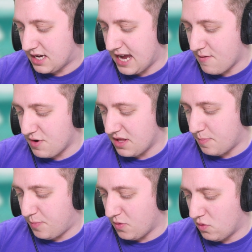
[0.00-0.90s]
get rid of
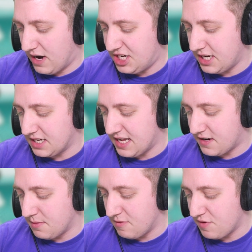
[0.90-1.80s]
the... Oh, actually, is that
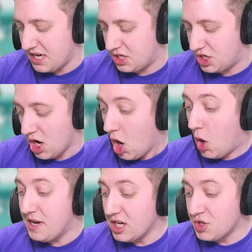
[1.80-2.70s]
going to be reach?
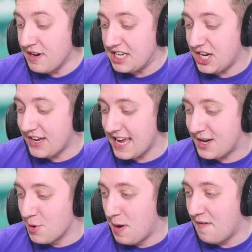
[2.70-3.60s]
Oh, it does reach. Okay,
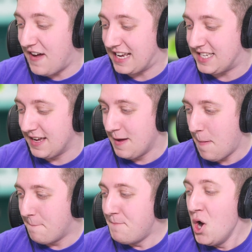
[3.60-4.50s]
cool, perfect.
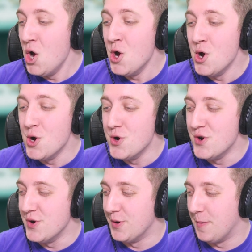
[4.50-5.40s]

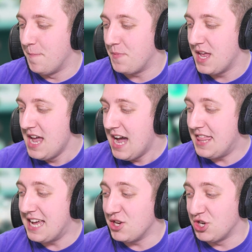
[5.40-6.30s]
Boom!
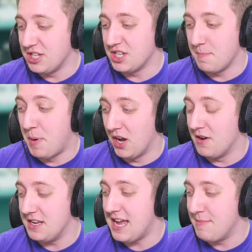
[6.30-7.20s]
And that usually does a
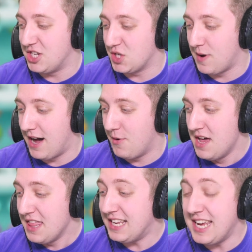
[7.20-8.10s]
buttload of damage as well.
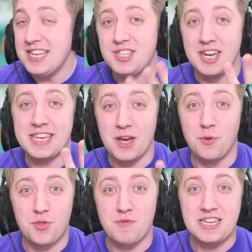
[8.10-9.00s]
That's instantly
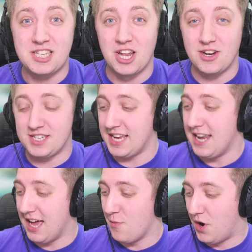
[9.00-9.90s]
killed three slugs
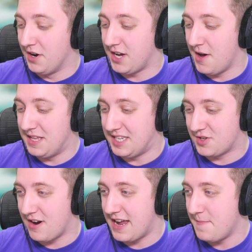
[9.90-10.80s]
in, like, one go. This is
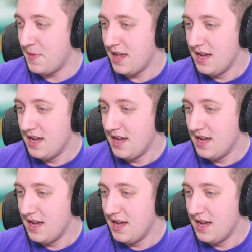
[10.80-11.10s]
great.